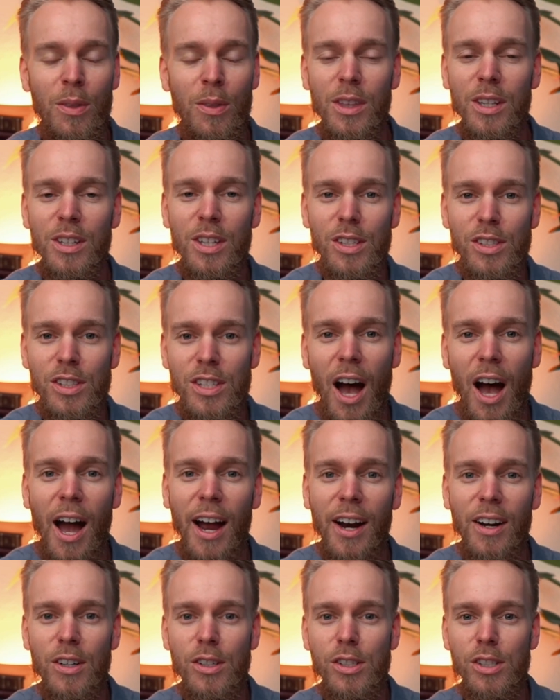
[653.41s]
the
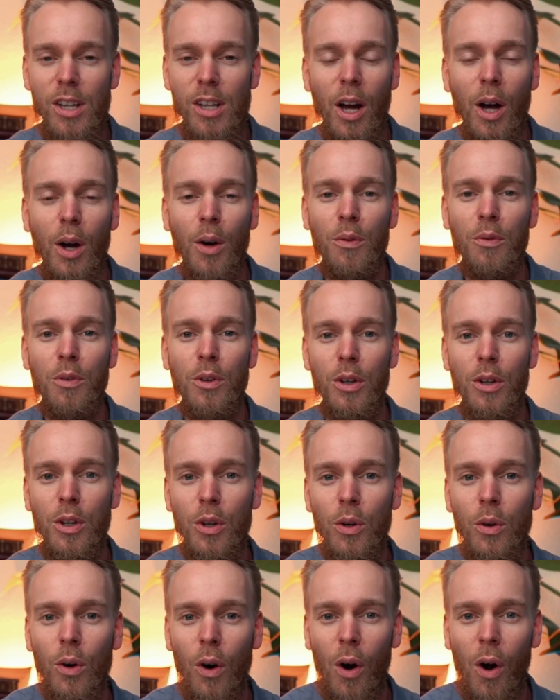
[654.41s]
desires of
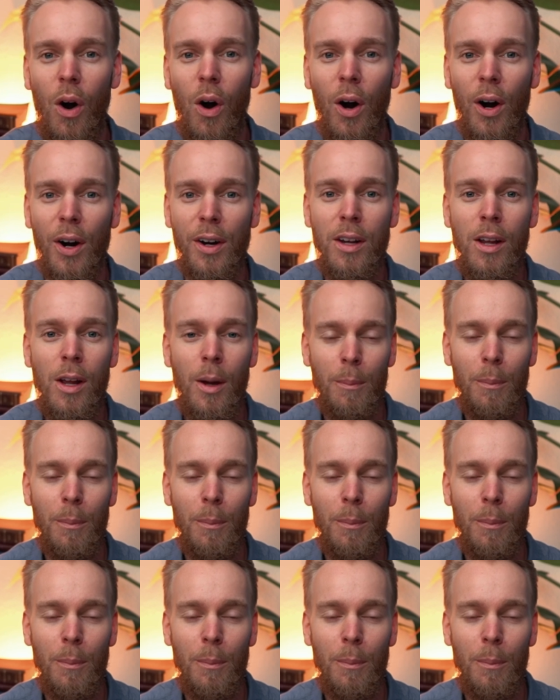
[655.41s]
your heart,